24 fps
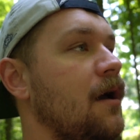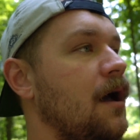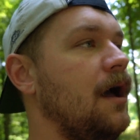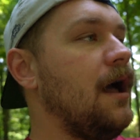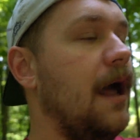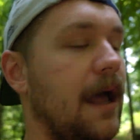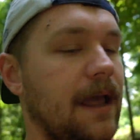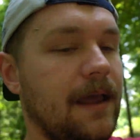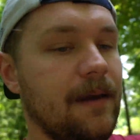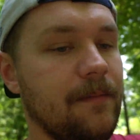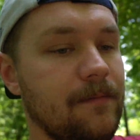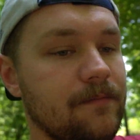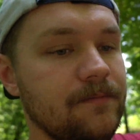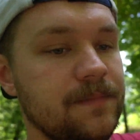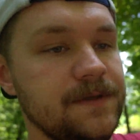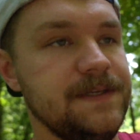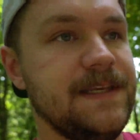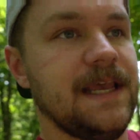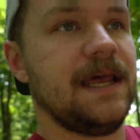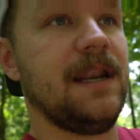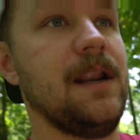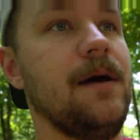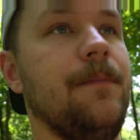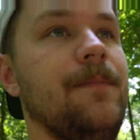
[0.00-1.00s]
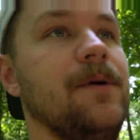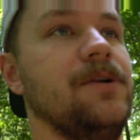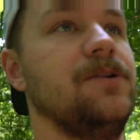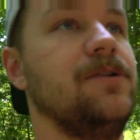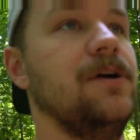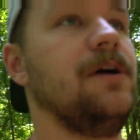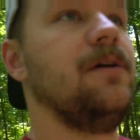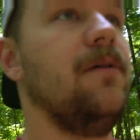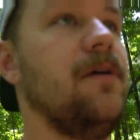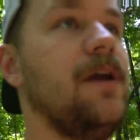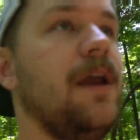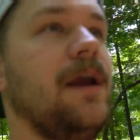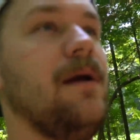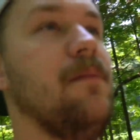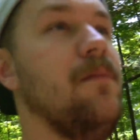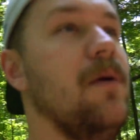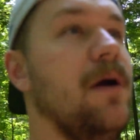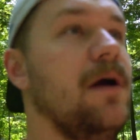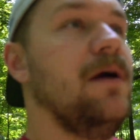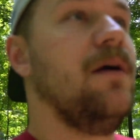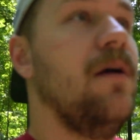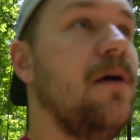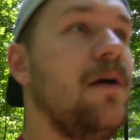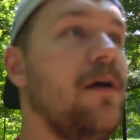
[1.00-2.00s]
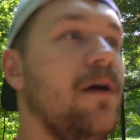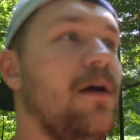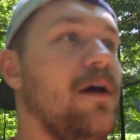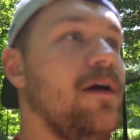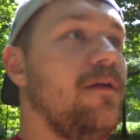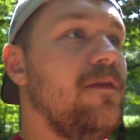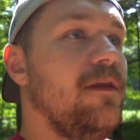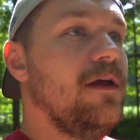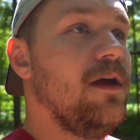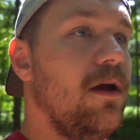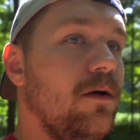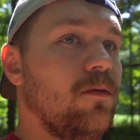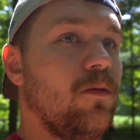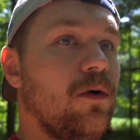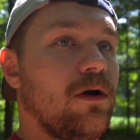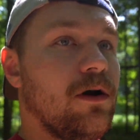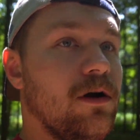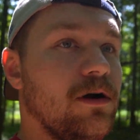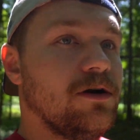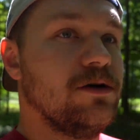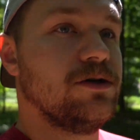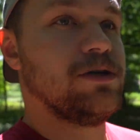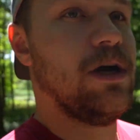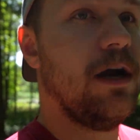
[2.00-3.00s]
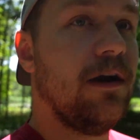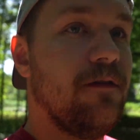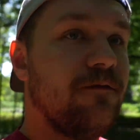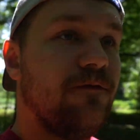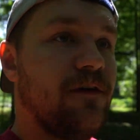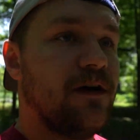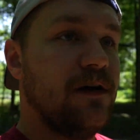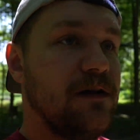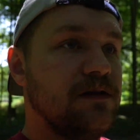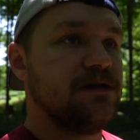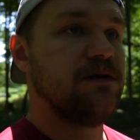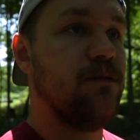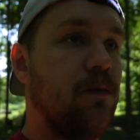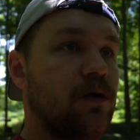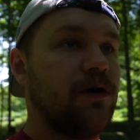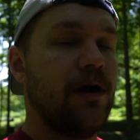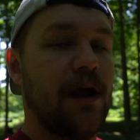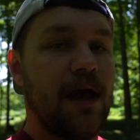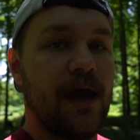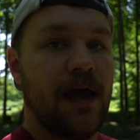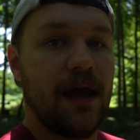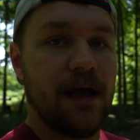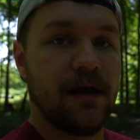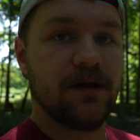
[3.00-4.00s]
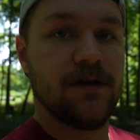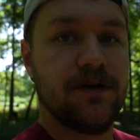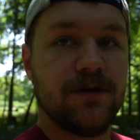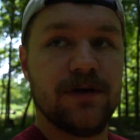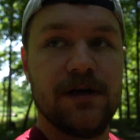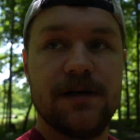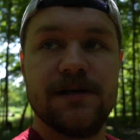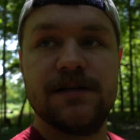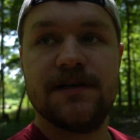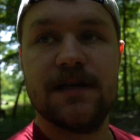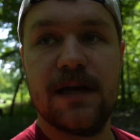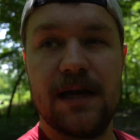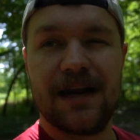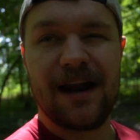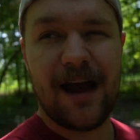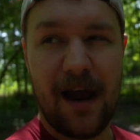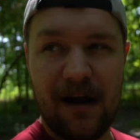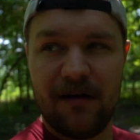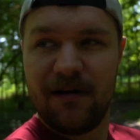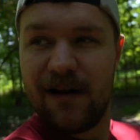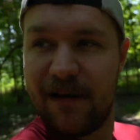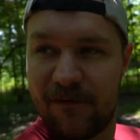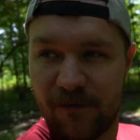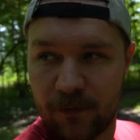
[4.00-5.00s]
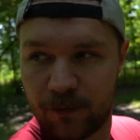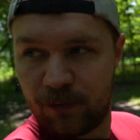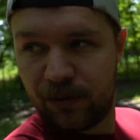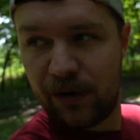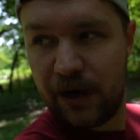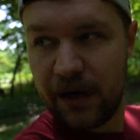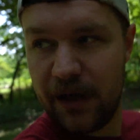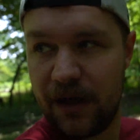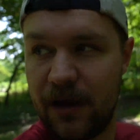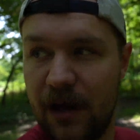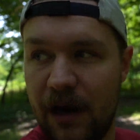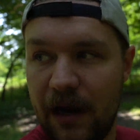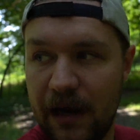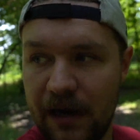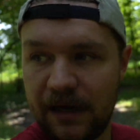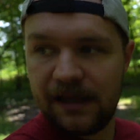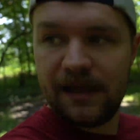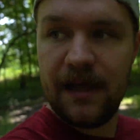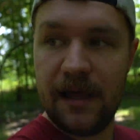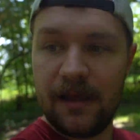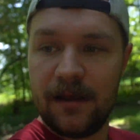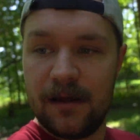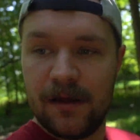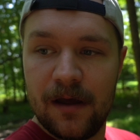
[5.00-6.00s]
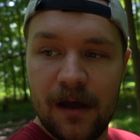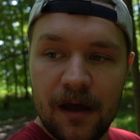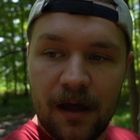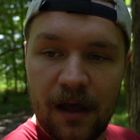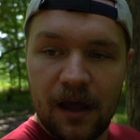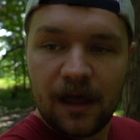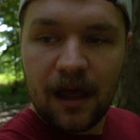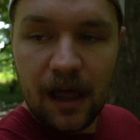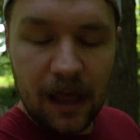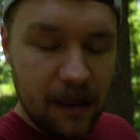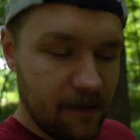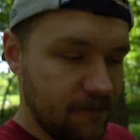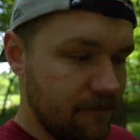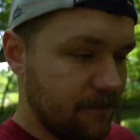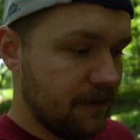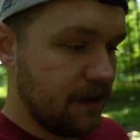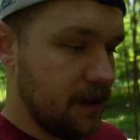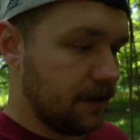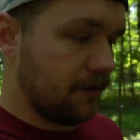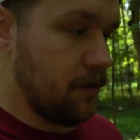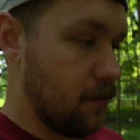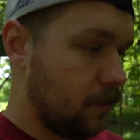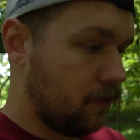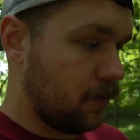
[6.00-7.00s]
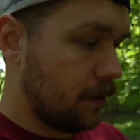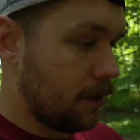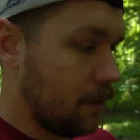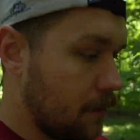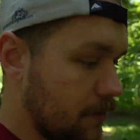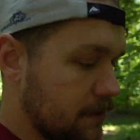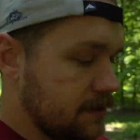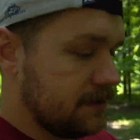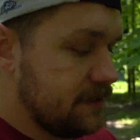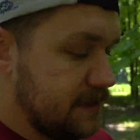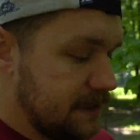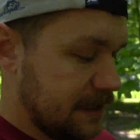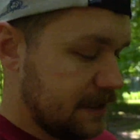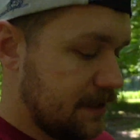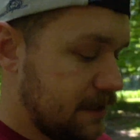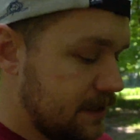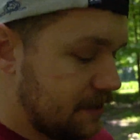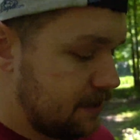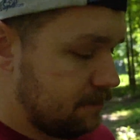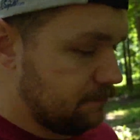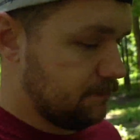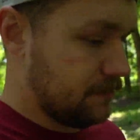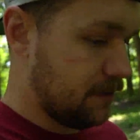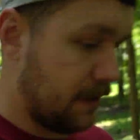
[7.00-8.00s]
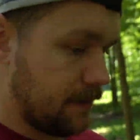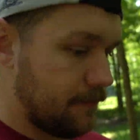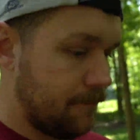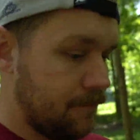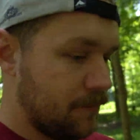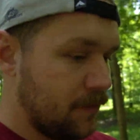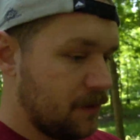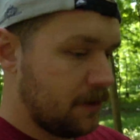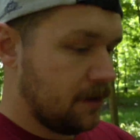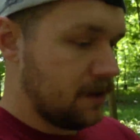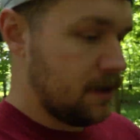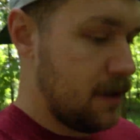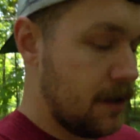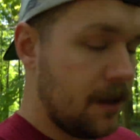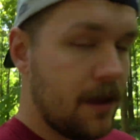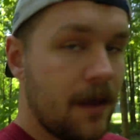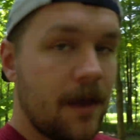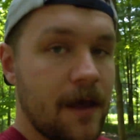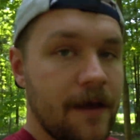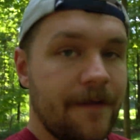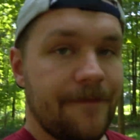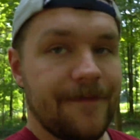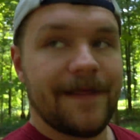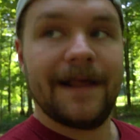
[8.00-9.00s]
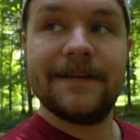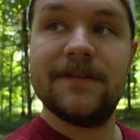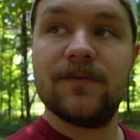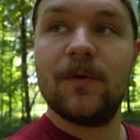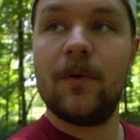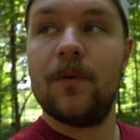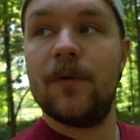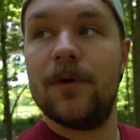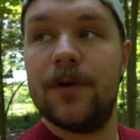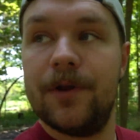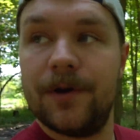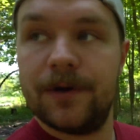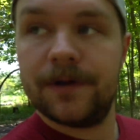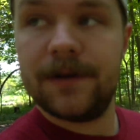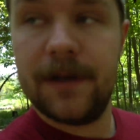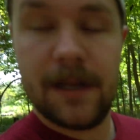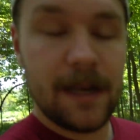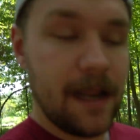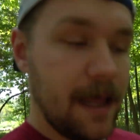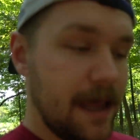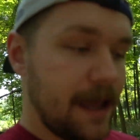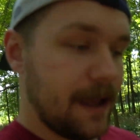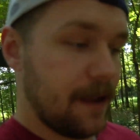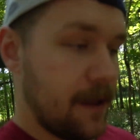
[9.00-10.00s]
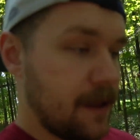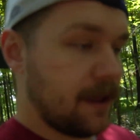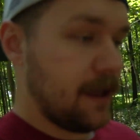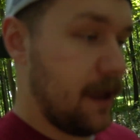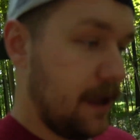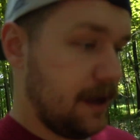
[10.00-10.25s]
I'm setting up a trail camera, and then we're gonna try and find somewhere to hang a tree stand. I already have a pretty good idea of where I wanna set it up, but that's what we're doing today.